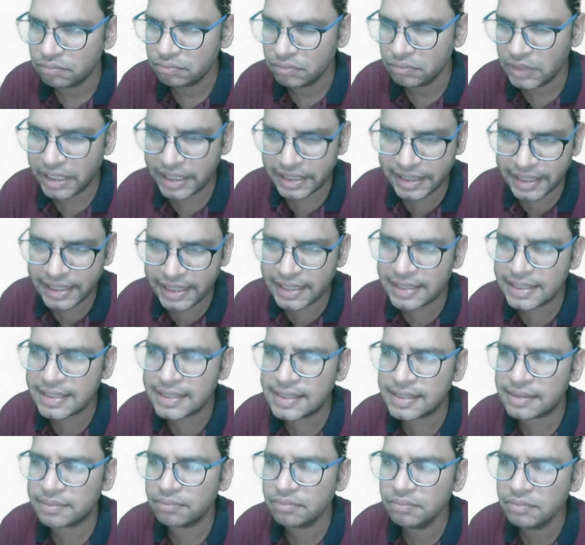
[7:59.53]
It
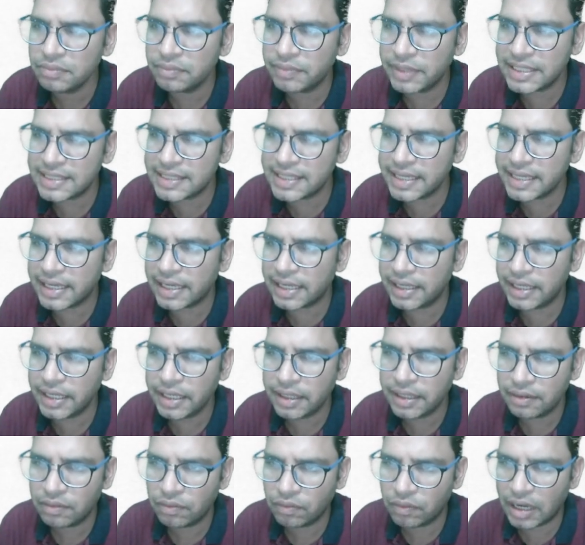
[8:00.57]
is
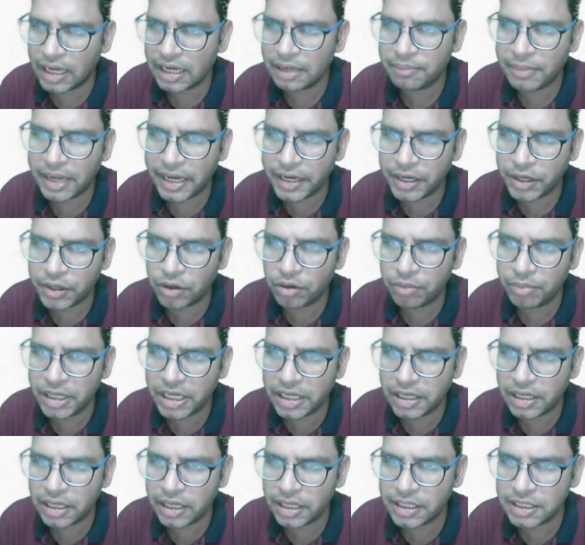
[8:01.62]
basically 1
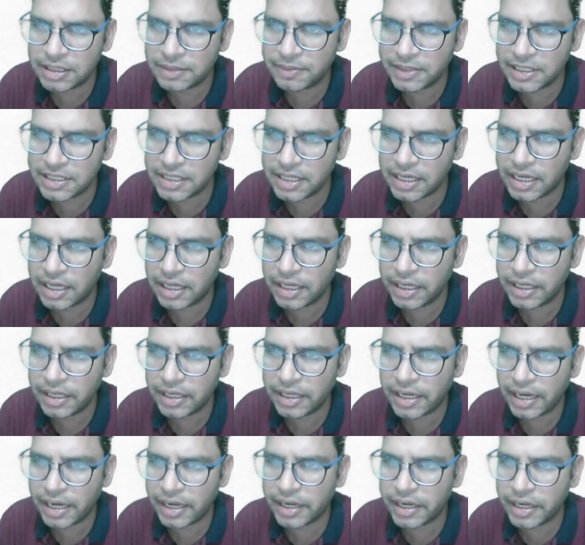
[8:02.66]
micrometer is basically
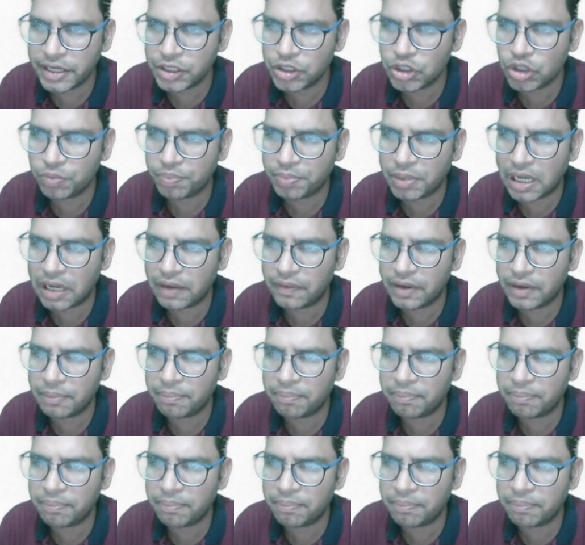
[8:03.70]
10 raised to power